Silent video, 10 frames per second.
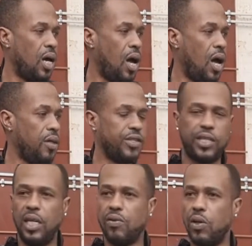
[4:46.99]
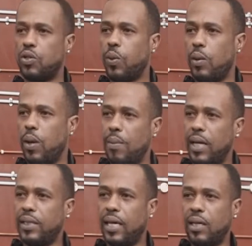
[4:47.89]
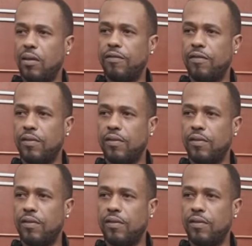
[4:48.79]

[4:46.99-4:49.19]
or the senior rows? Where am I taking off?